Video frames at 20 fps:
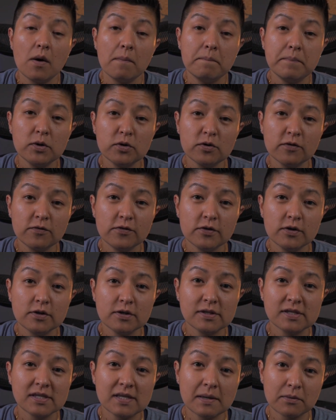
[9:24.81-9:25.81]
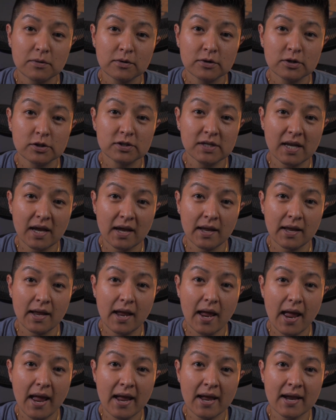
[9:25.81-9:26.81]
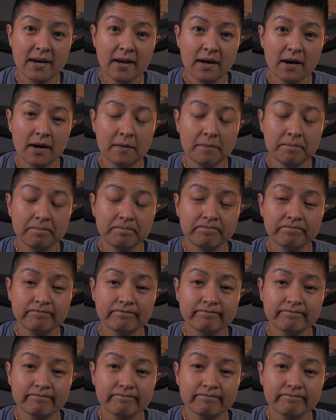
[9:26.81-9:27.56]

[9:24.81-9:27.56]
beautiful summer day. And